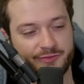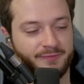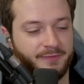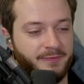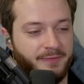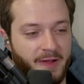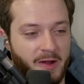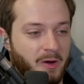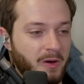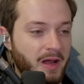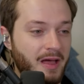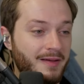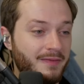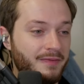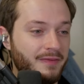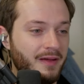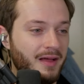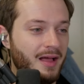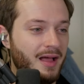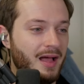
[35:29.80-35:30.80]
Fair
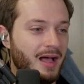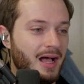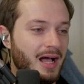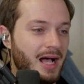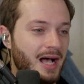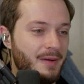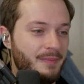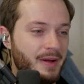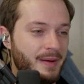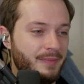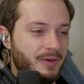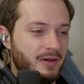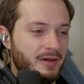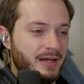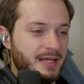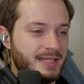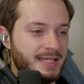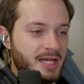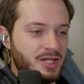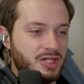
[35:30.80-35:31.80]
enough. Uh, remember,
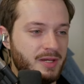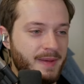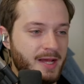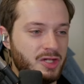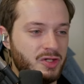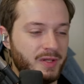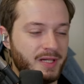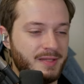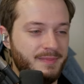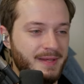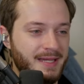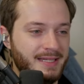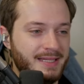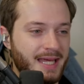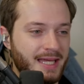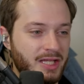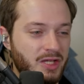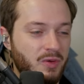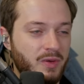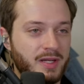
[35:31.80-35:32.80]
Ascension Matrix means
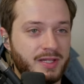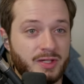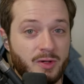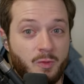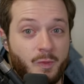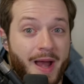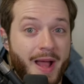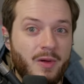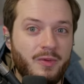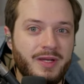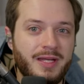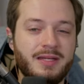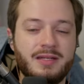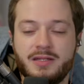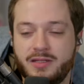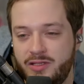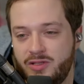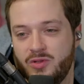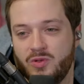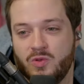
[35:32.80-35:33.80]
that units around
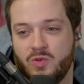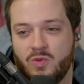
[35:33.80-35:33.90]
it do,